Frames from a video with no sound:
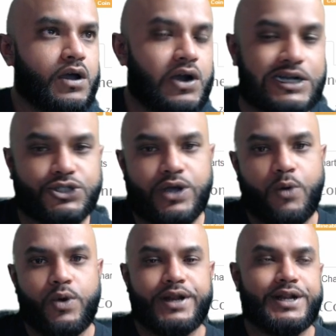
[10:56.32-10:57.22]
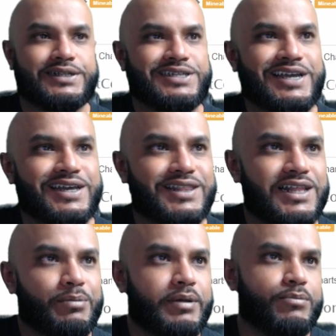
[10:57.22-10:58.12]
All right, so I wanted to dig a
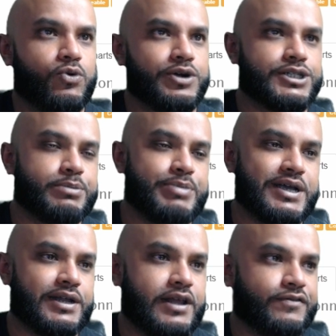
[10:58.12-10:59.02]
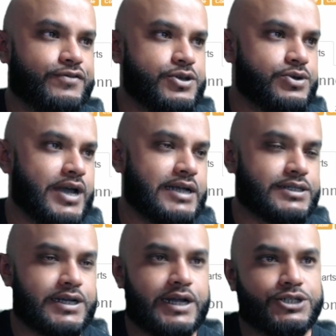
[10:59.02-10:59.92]
little bit more into Bitconnect for you guys
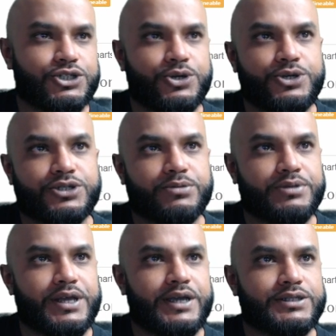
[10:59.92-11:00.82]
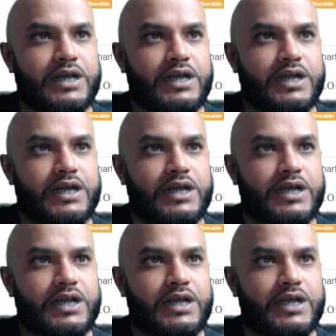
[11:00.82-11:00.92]
and kind of show you some things.